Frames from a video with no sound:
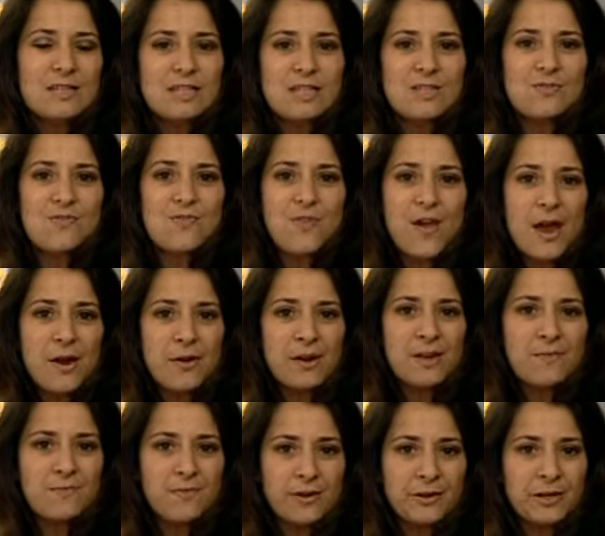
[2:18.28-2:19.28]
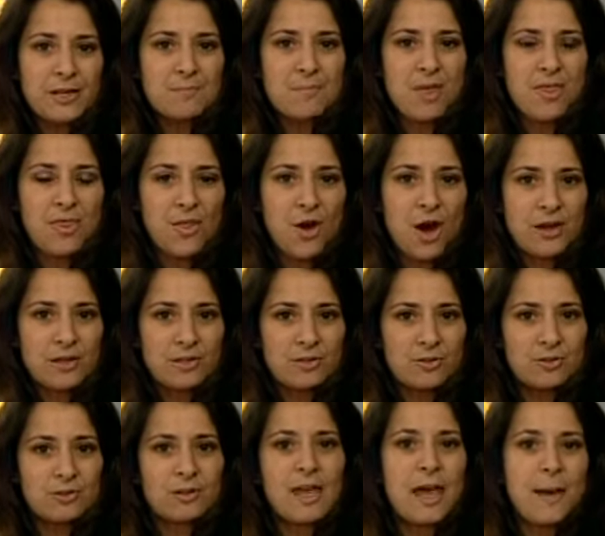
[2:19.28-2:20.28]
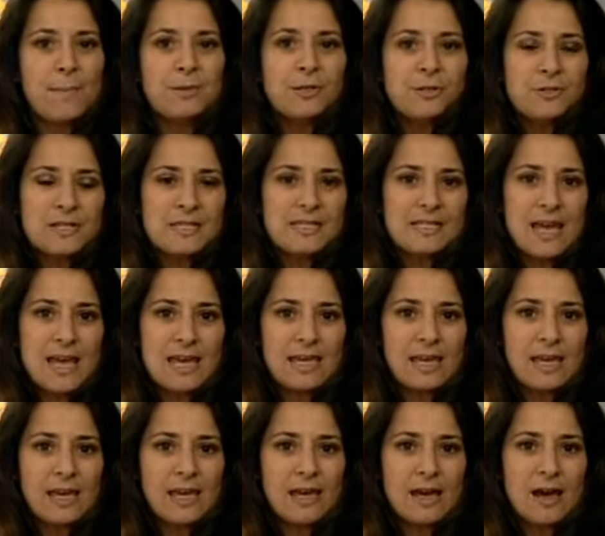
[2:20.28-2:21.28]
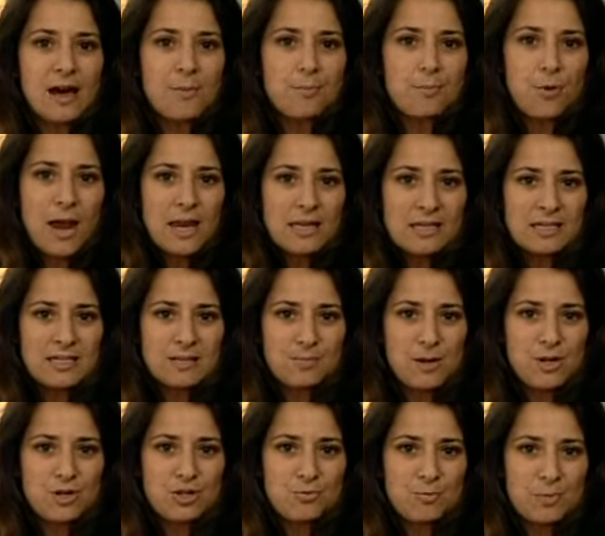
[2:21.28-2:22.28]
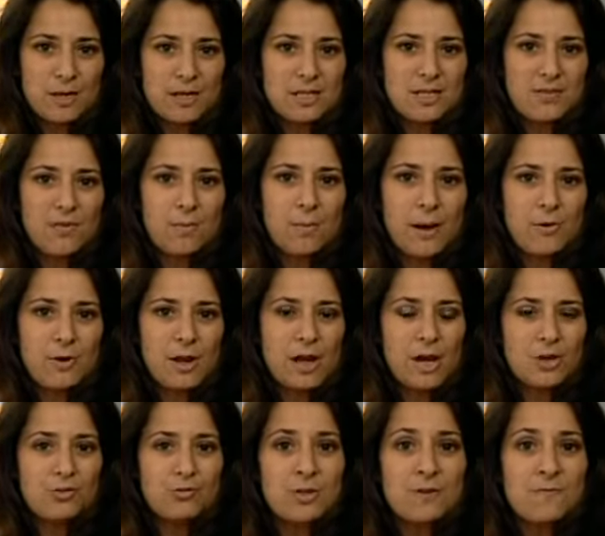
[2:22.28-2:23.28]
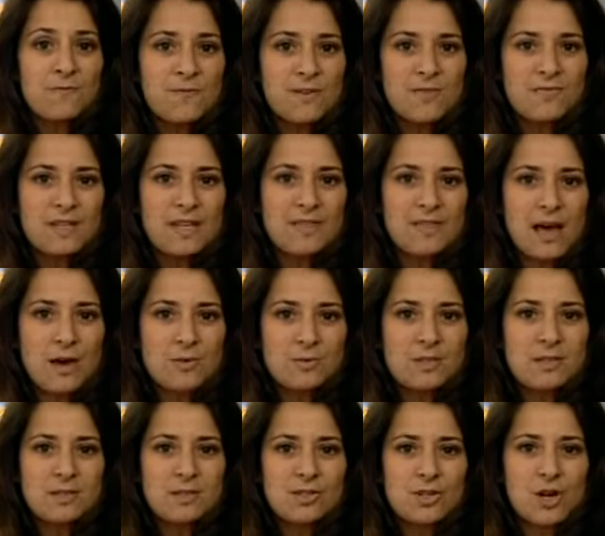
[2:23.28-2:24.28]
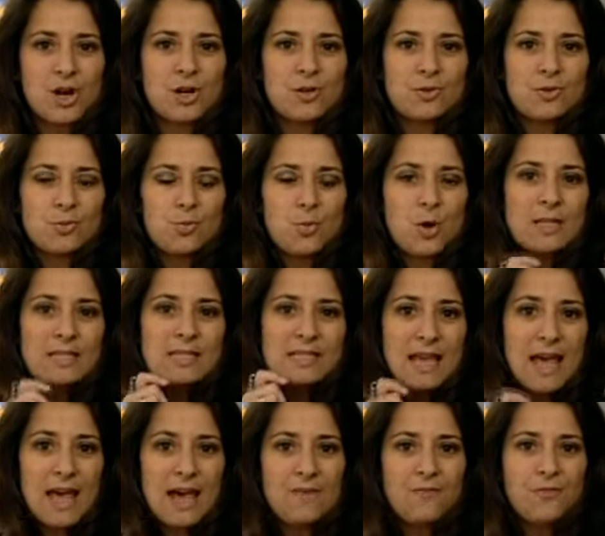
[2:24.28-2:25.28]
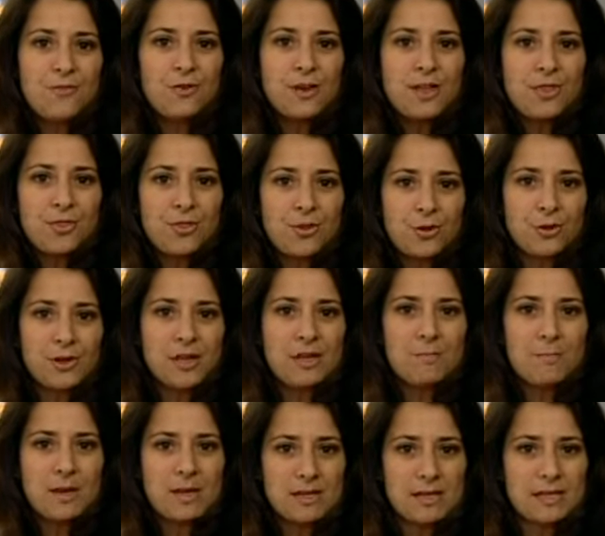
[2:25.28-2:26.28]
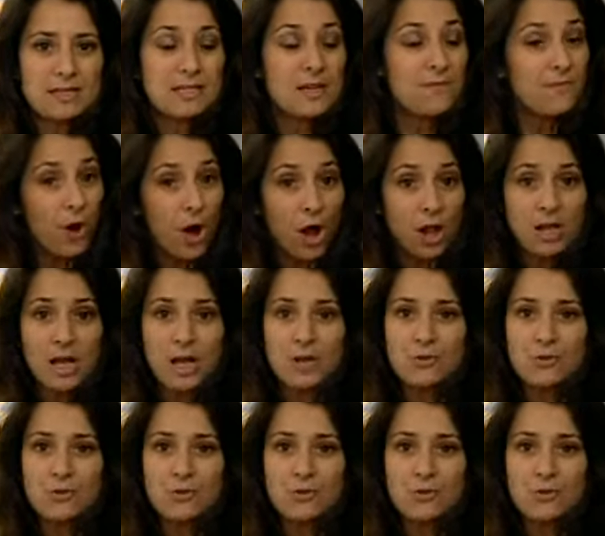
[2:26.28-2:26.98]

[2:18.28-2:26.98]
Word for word: This is very, very methodical. Kepler is taking a brightness measurement of about 150,000 stars once every 30 minutes of all